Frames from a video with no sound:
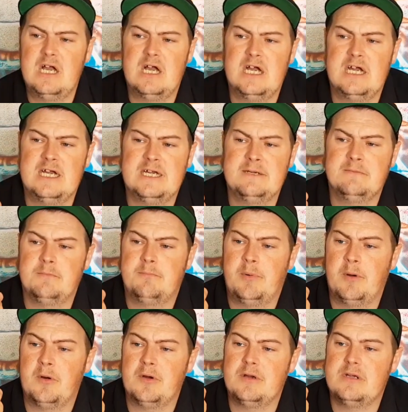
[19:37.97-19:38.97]

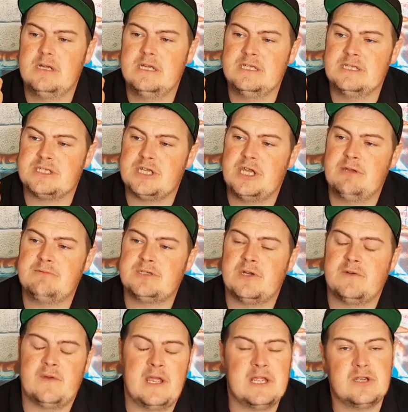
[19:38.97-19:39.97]
But in terms
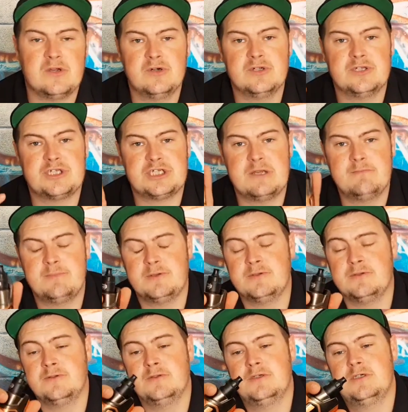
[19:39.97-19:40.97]
of a good,
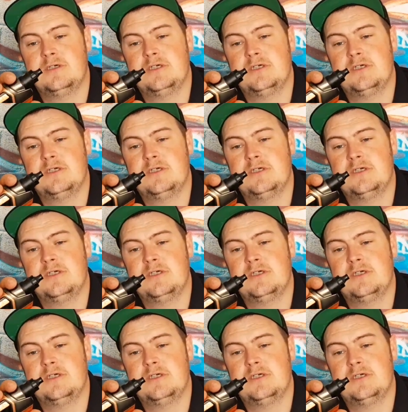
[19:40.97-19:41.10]
simple,